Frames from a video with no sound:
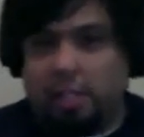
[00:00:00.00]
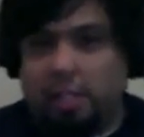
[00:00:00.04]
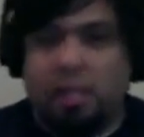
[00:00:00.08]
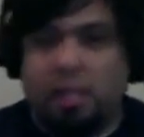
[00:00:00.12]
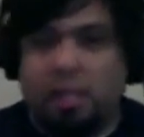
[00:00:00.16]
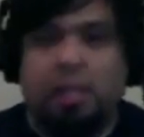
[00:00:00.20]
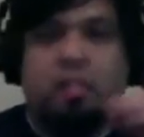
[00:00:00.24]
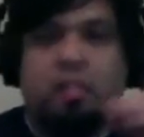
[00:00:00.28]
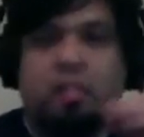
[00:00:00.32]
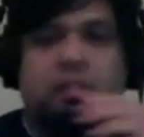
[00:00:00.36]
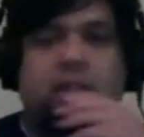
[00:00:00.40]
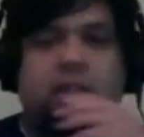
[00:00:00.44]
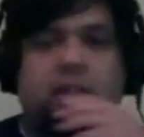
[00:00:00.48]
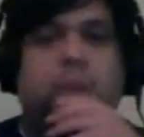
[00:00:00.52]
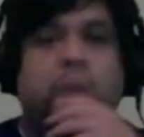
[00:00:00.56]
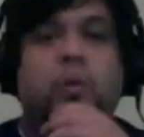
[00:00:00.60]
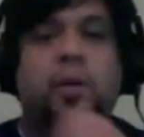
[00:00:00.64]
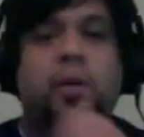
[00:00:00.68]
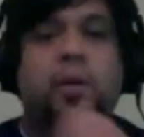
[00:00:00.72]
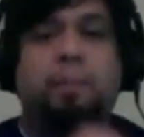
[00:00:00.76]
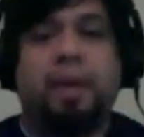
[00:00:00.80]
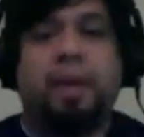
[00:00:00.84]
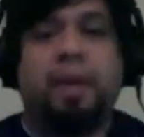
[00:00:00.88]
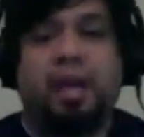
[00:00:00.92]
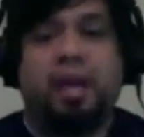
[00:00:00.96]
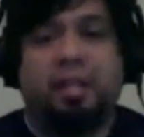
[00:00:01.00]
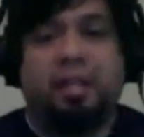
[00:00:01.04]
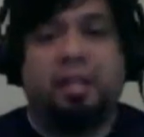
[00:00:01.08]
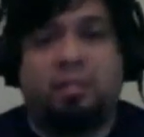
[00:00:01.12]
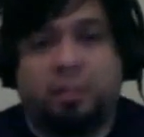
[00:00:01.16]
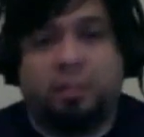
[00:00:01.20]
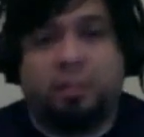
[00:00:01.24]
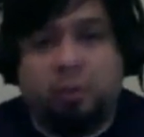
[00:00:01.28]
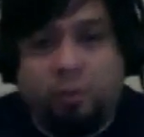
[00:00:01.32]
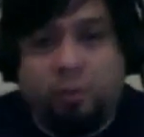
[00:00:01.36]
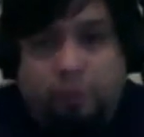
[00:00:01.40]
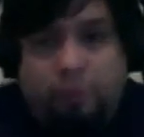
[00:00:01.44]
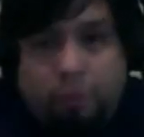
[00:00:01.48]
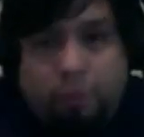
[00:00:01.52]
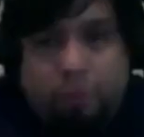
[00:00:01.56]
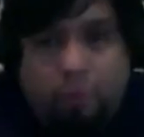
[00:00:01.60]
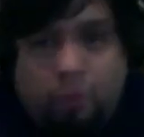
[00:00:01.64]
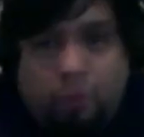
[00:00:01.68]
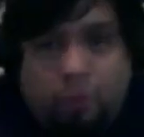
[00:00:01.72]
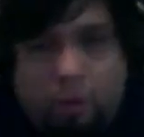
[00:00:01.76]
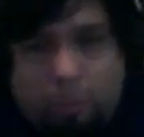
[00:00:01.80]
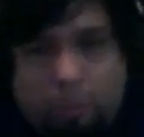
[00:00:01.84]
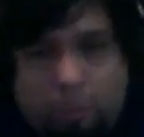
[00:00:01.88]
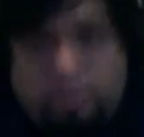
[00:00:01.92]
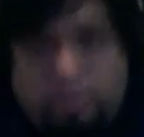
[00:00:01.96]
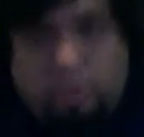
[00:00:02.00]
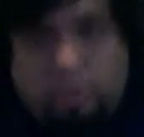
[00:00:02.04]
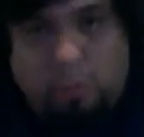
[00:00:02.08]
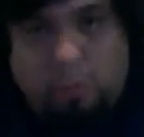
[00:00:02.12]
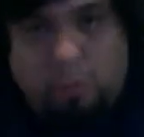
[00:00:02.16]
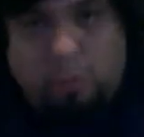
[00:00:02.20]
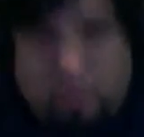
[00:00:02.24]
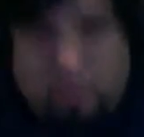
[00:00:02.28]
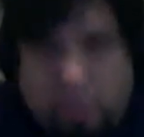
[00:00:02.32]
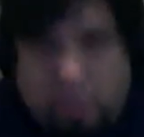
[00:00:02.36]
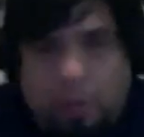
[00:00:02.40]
Someone pays you if you work pro bono.